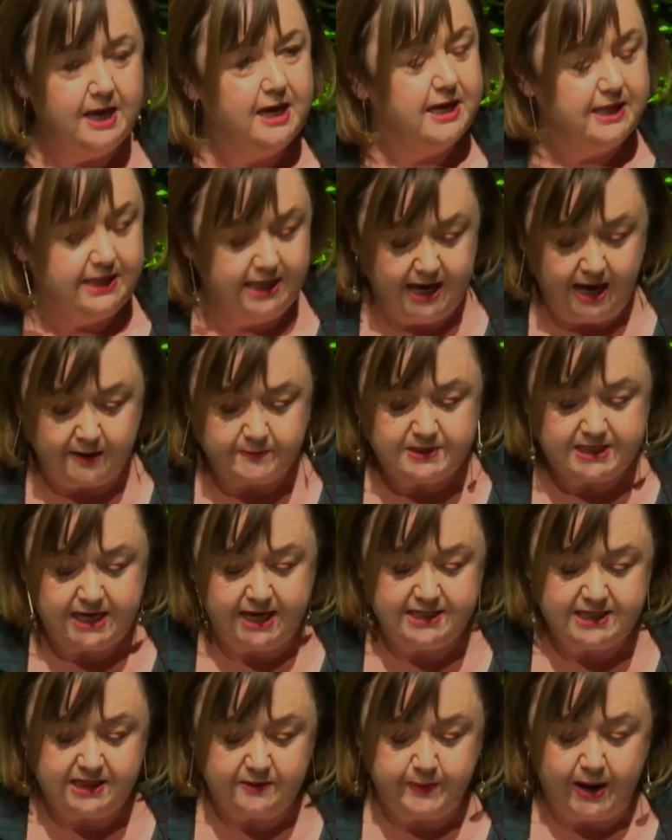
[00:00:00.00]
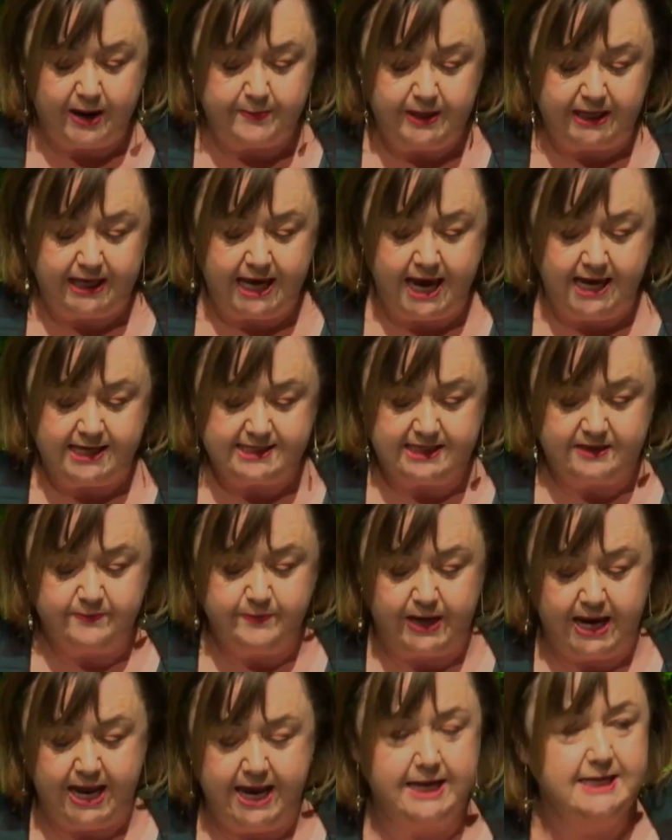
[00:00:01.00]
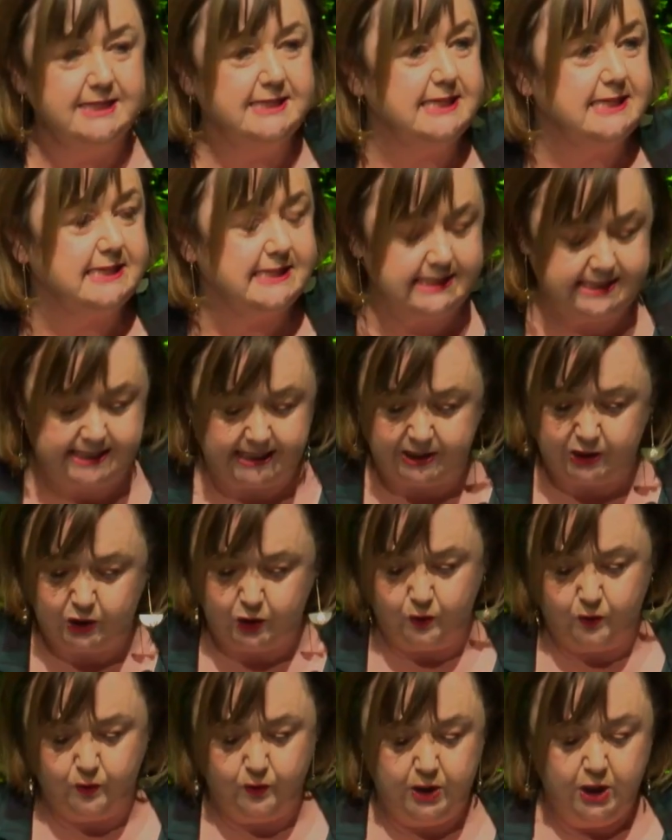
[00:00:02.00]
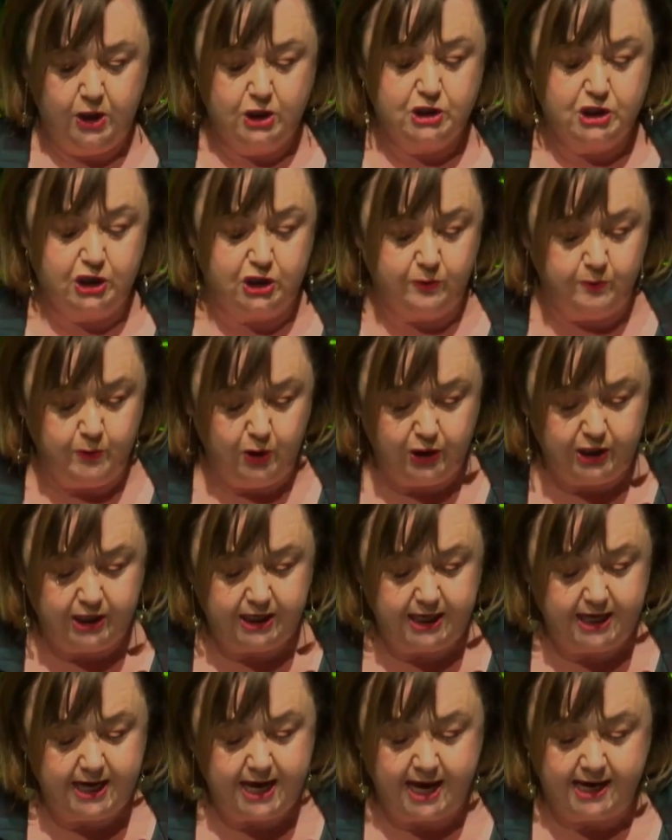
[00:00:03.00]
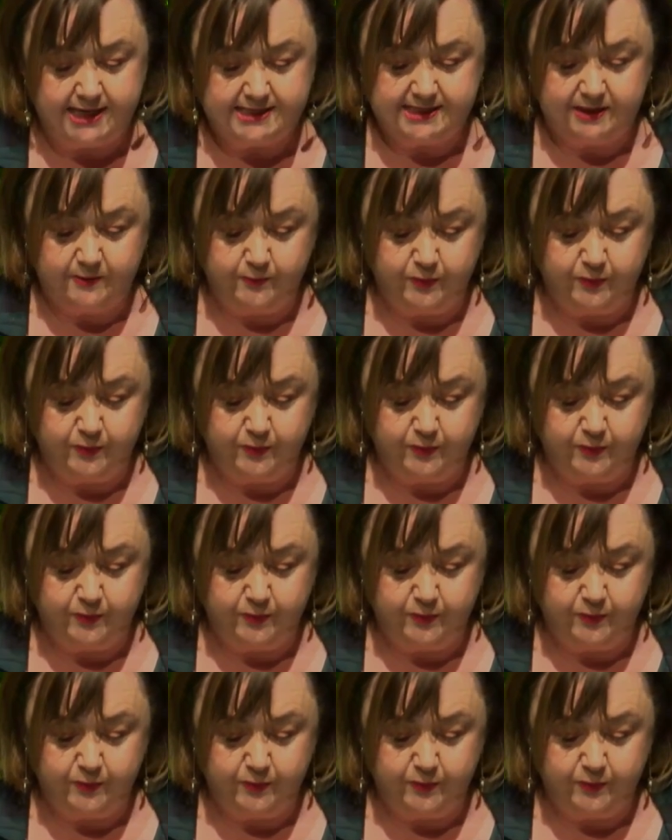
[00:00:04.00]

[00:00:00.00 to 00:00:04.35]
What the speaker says: The updated public housing plan is a signal to community housing